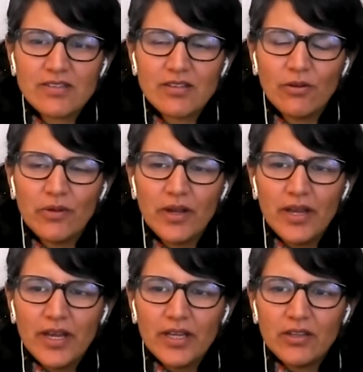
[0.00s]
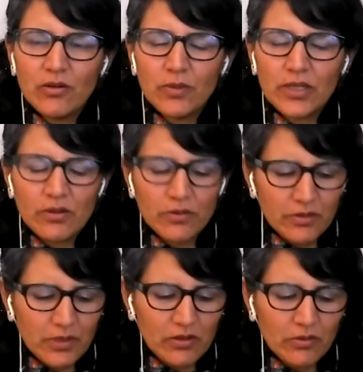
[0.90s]
So, you know, we know
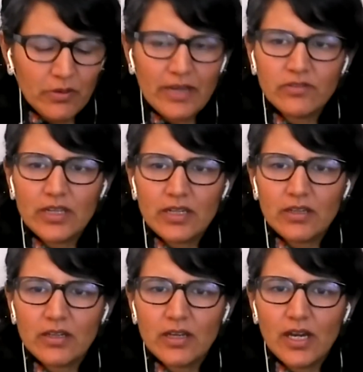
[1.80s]
that we don't have data